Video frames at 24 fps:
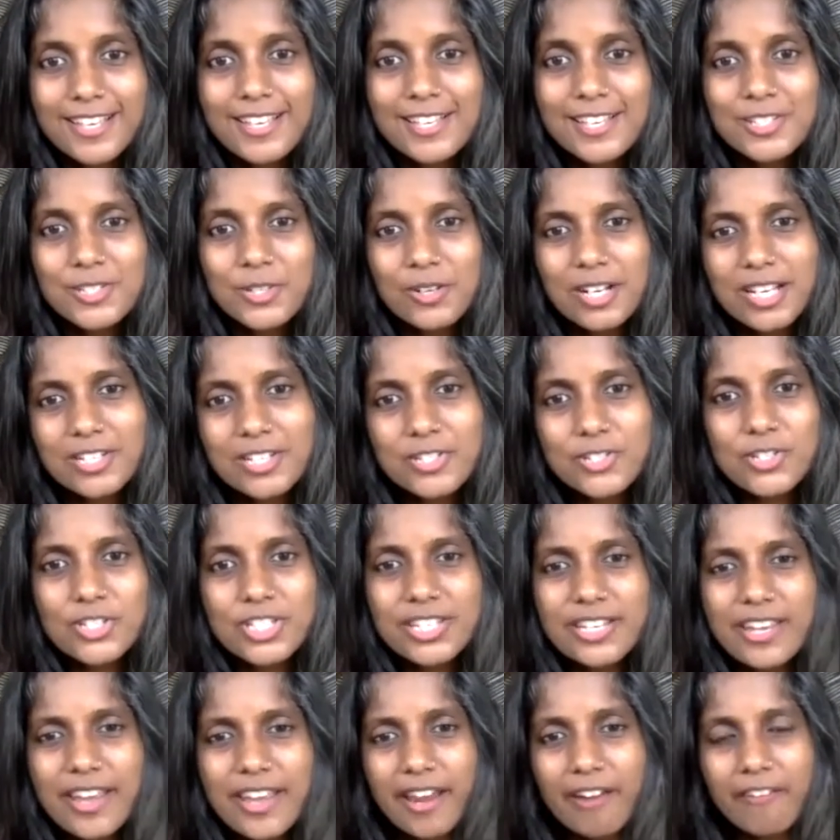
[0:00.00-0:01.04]
So let's just
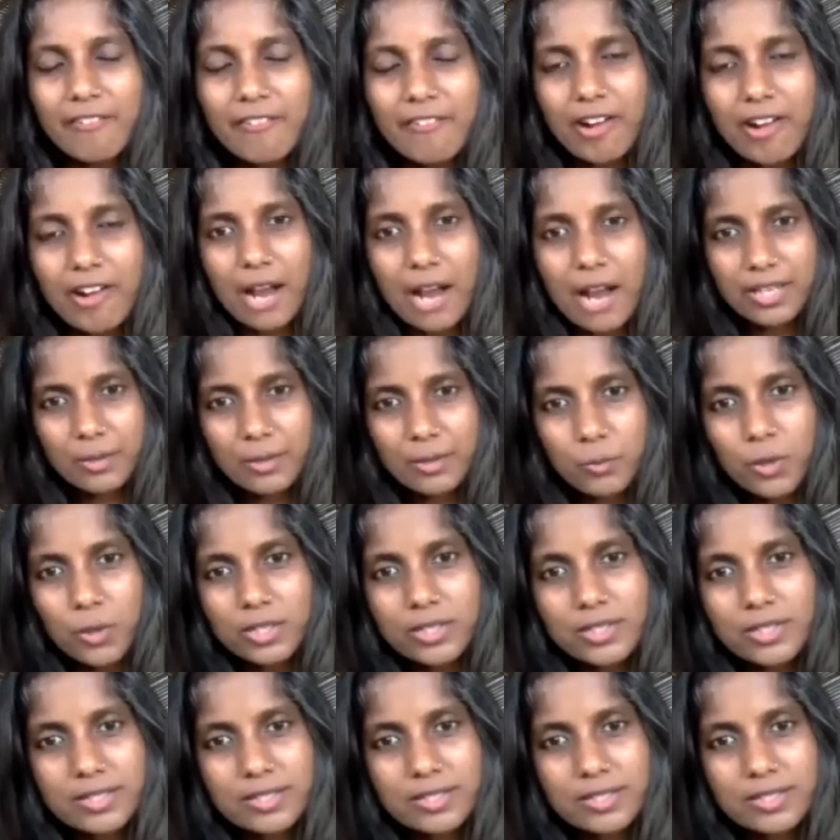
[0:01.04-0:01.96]
hear out that what